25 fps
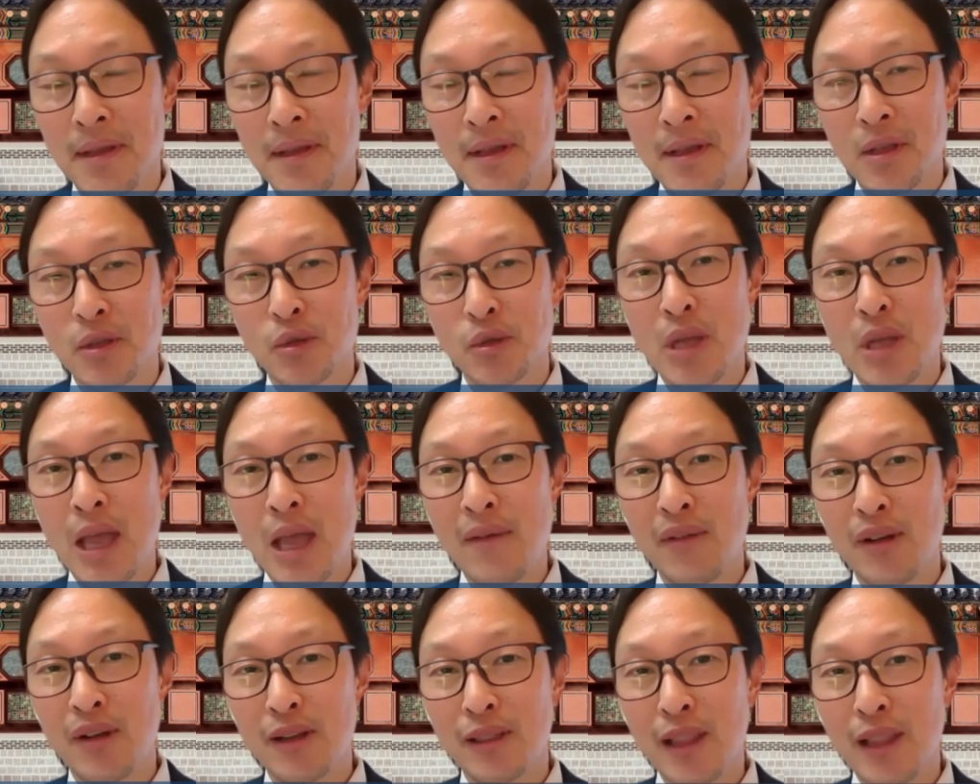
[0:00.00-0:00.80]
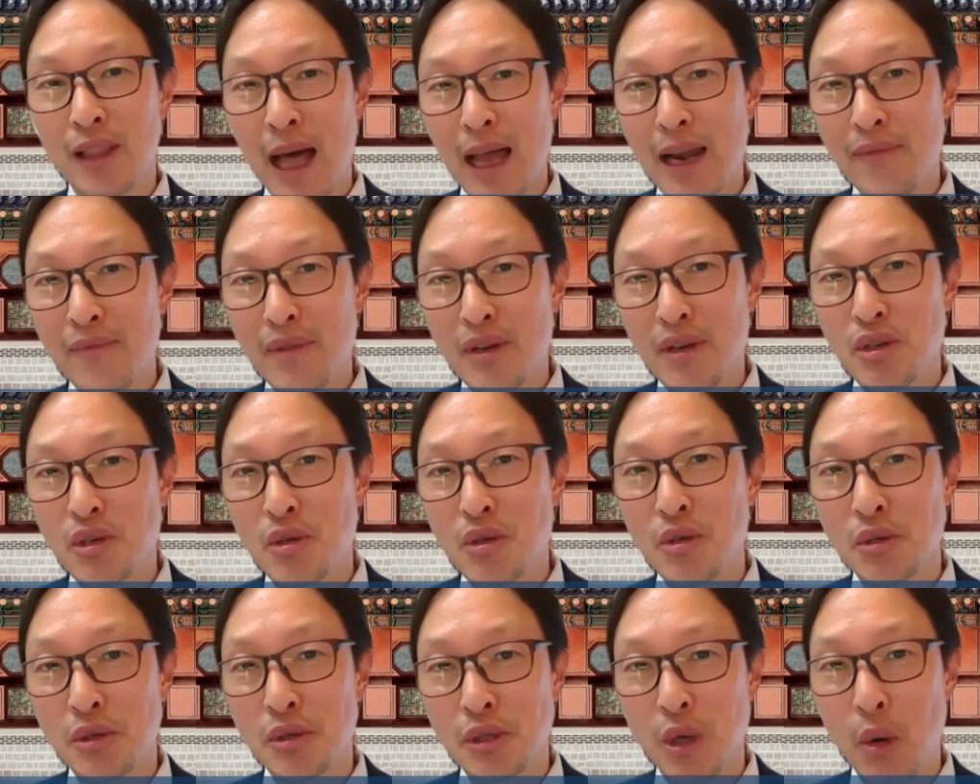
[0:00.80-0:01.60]
So you have a lot of
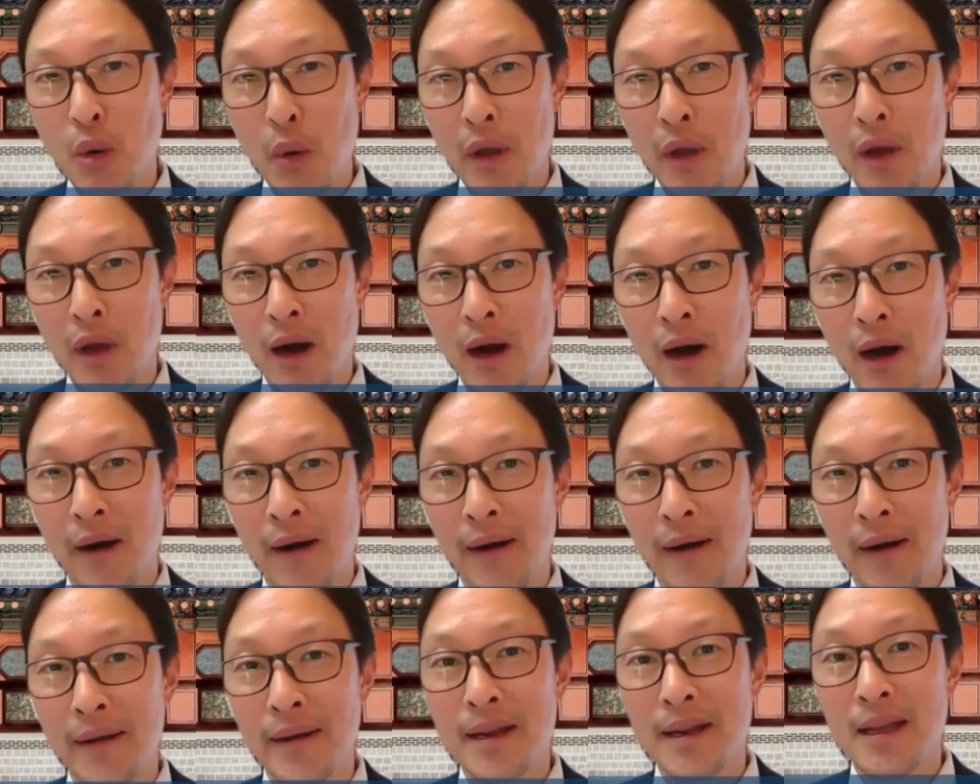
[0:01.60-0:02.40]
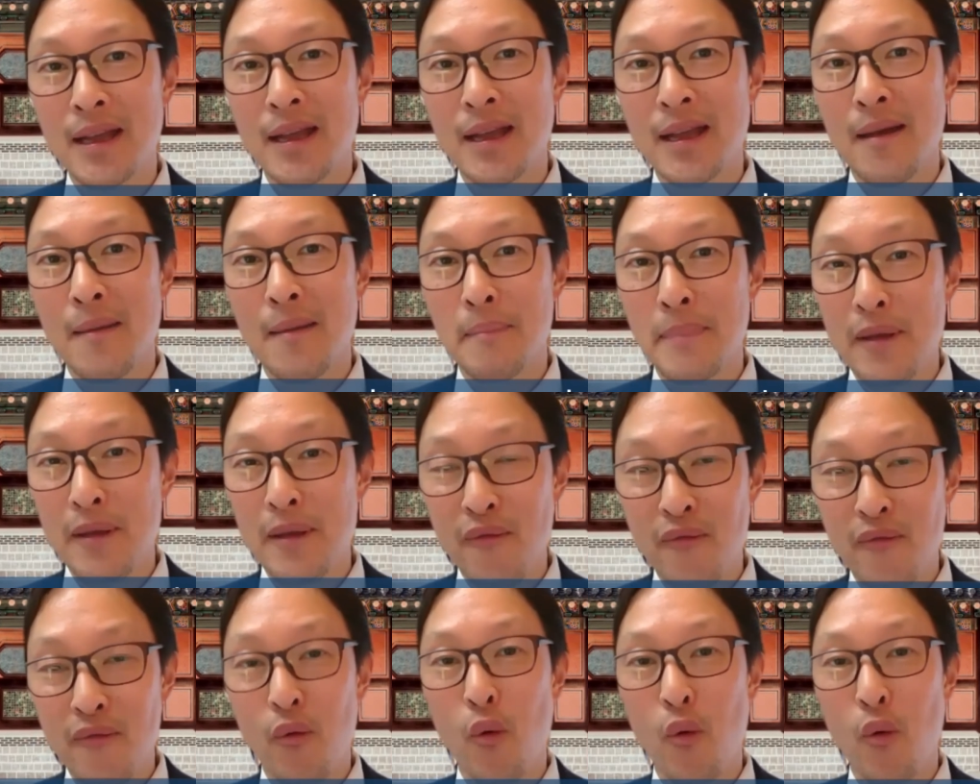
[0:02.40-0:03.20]
issues going on
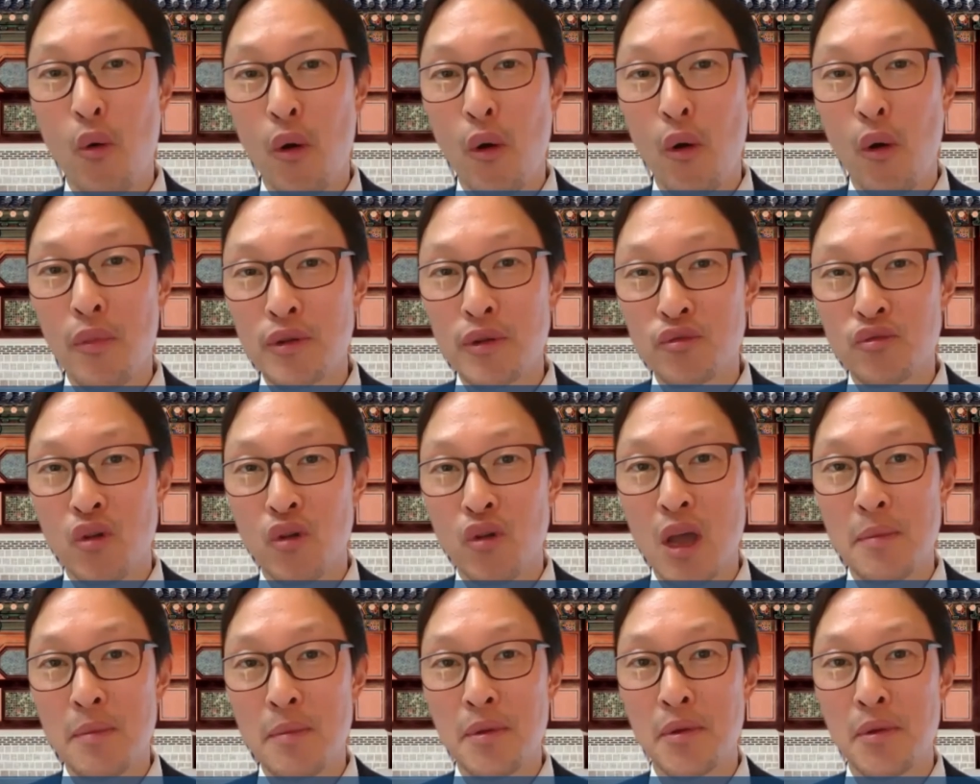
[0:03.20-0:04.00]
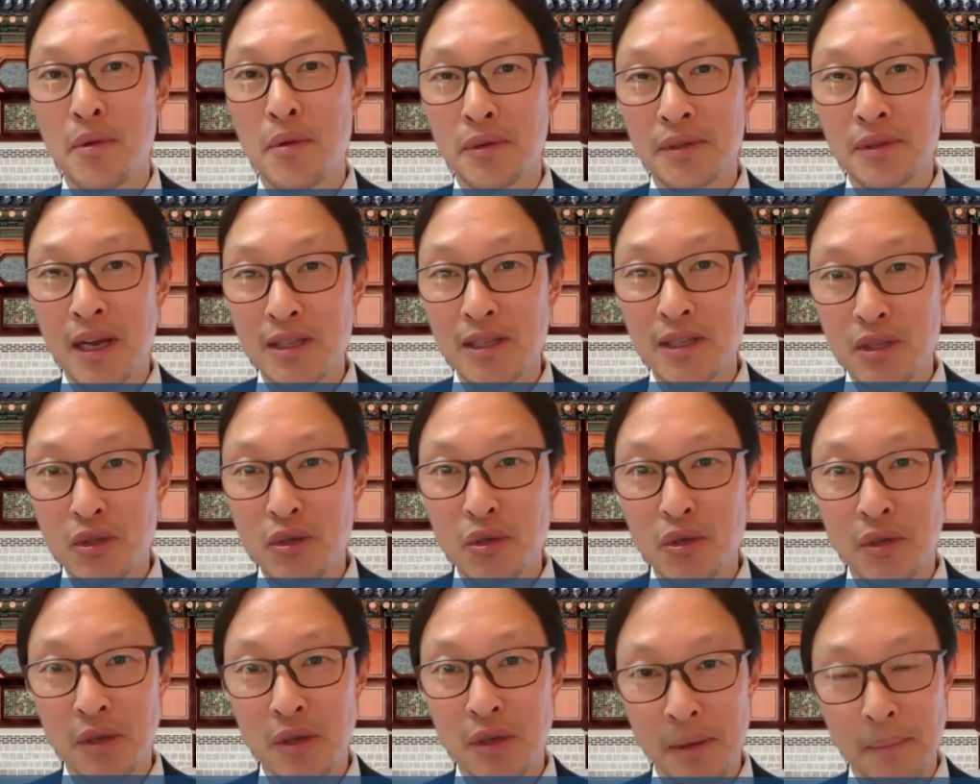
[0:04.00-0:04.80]
before the tribunal is
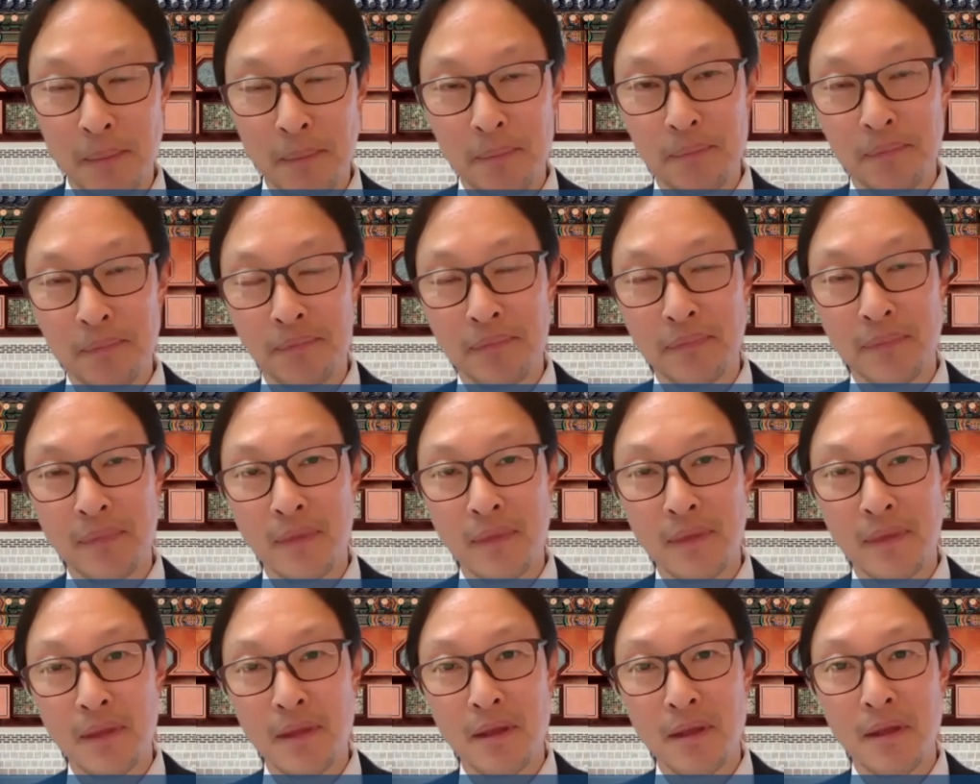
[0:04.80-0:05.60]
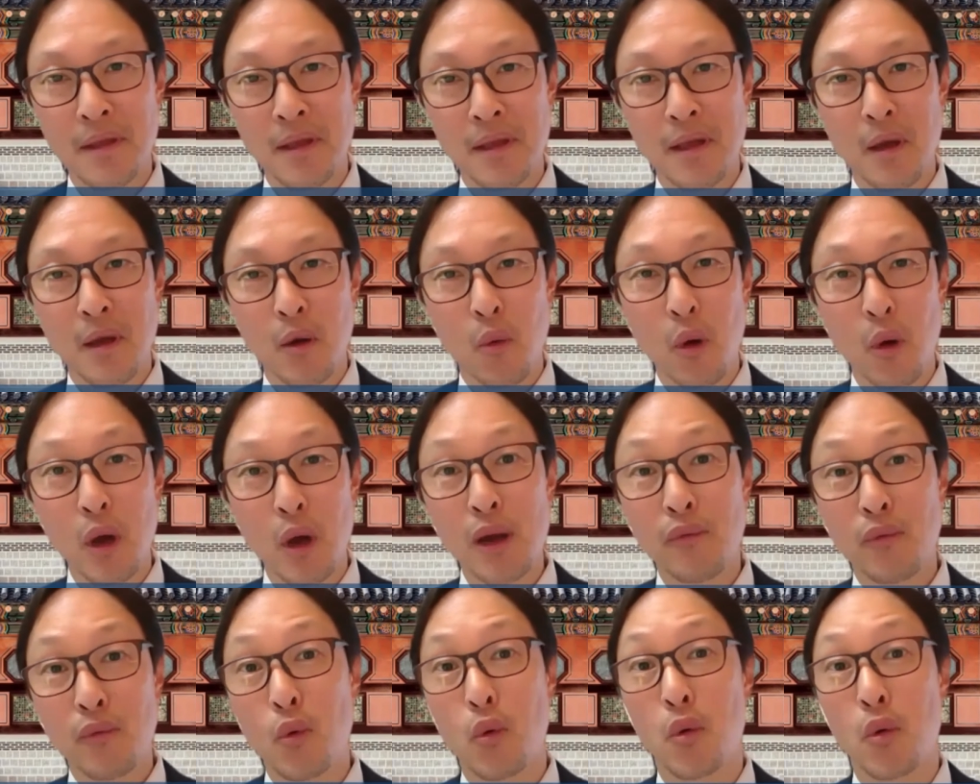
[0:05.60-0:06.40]
constituted. One, of
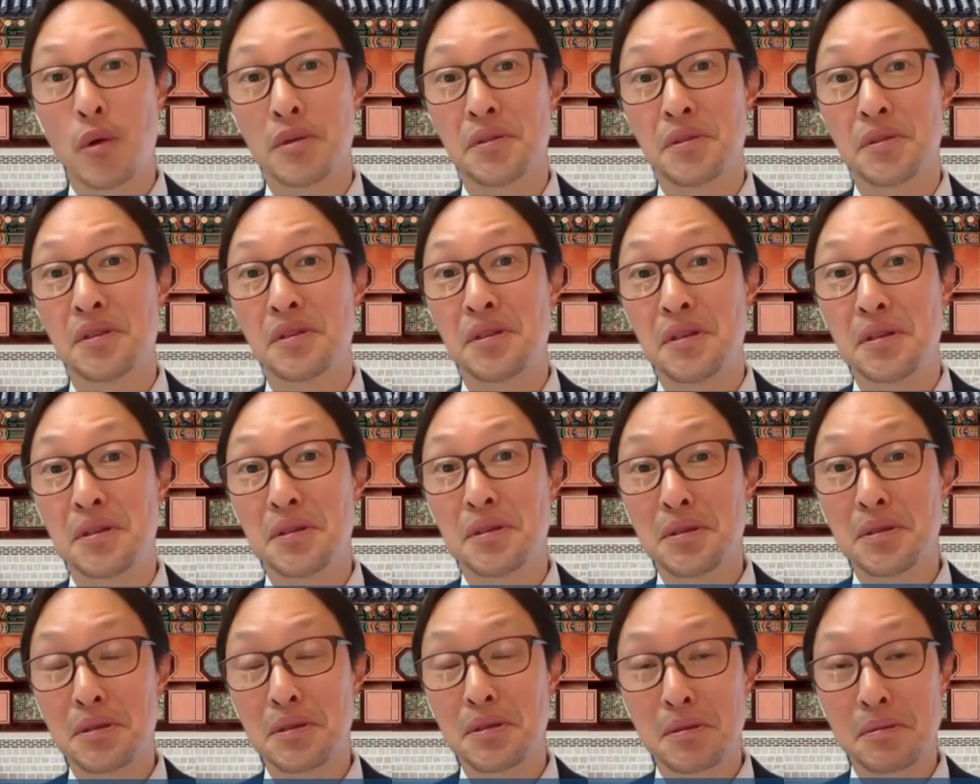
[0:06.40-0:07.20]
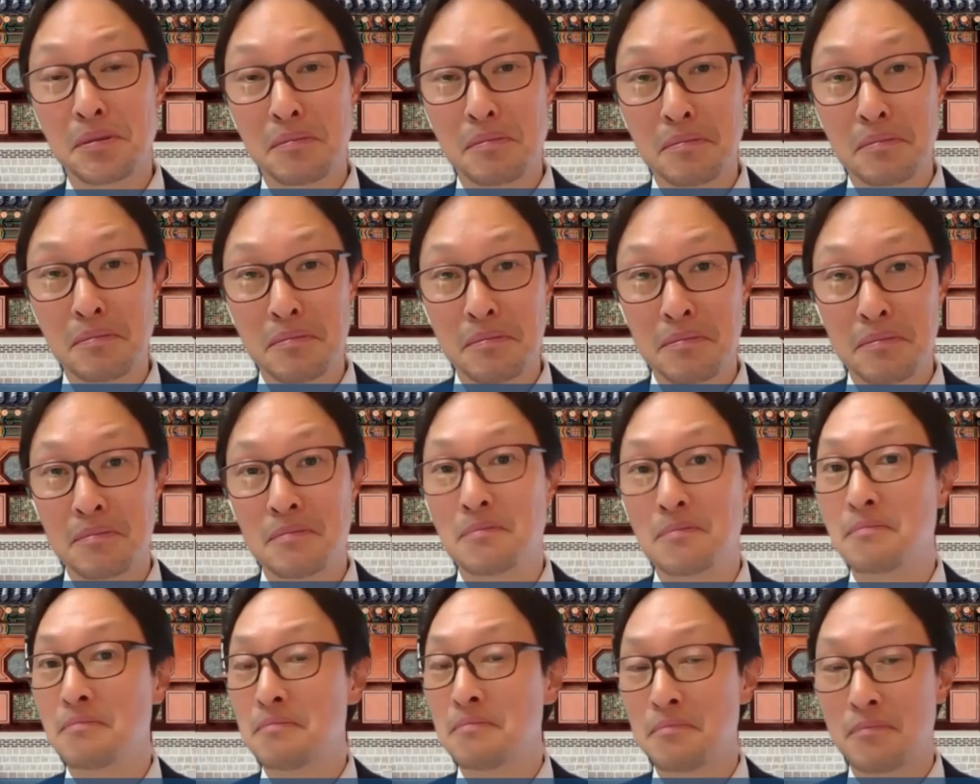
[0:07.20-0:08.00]
course, is
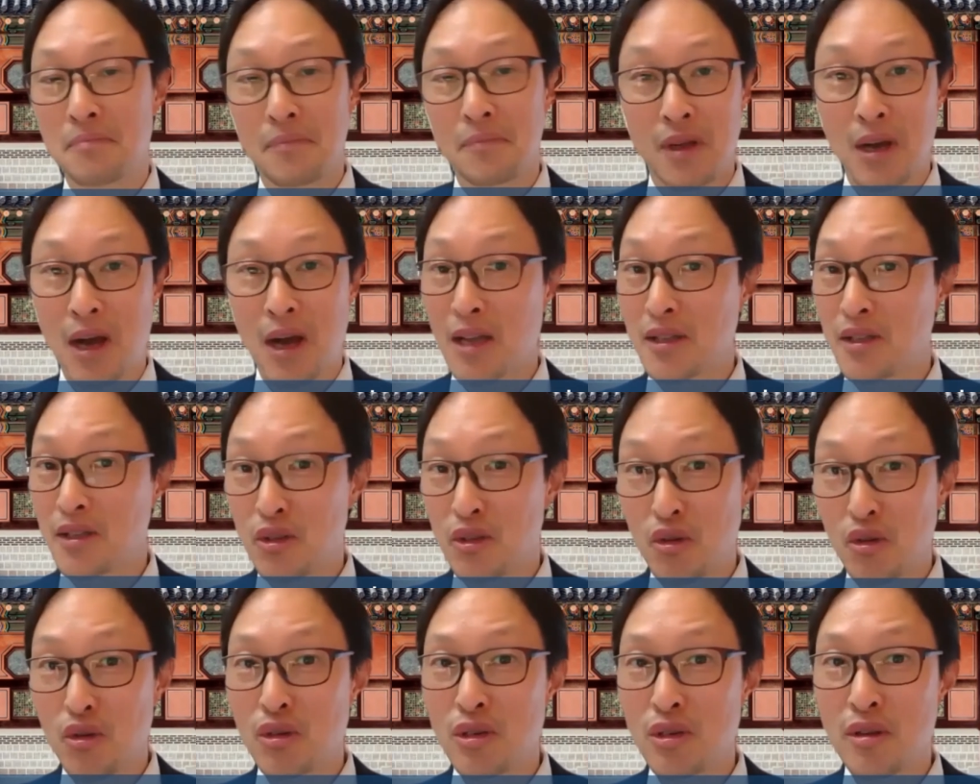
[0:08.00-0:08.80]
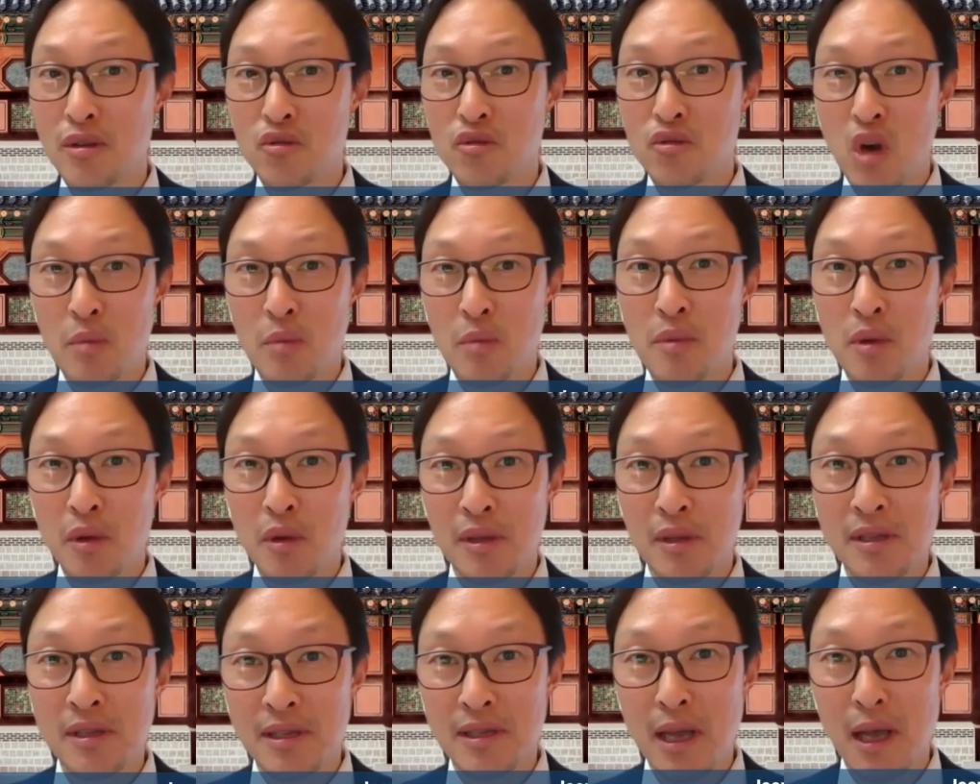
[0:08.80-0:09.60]
constitution of the tribunal
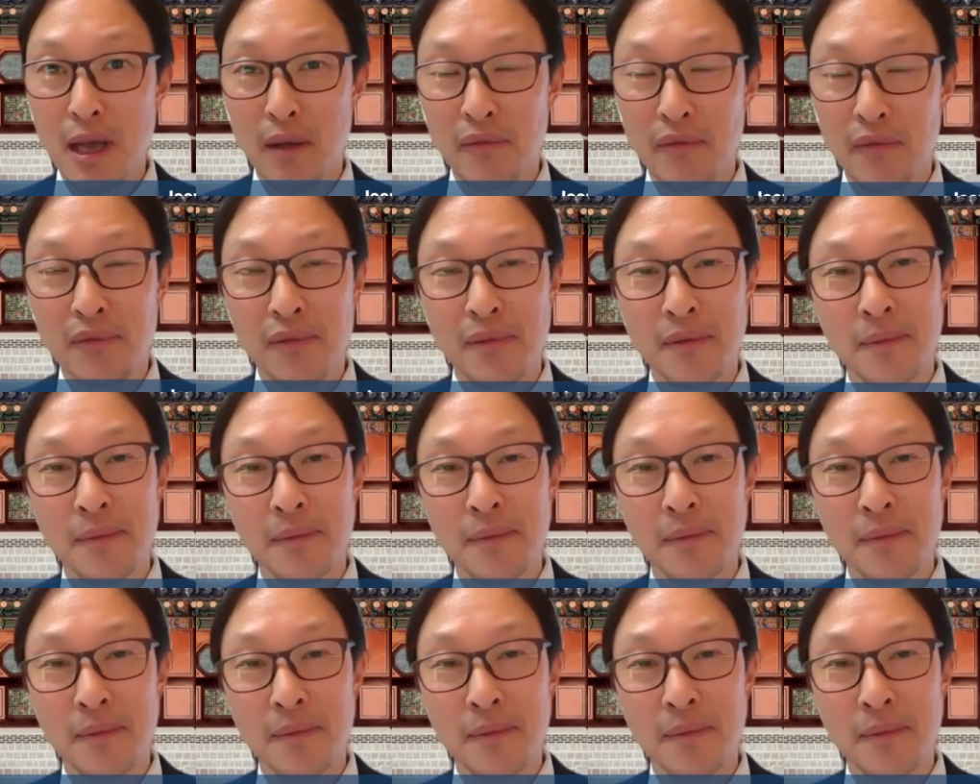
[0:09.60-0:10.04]
itself.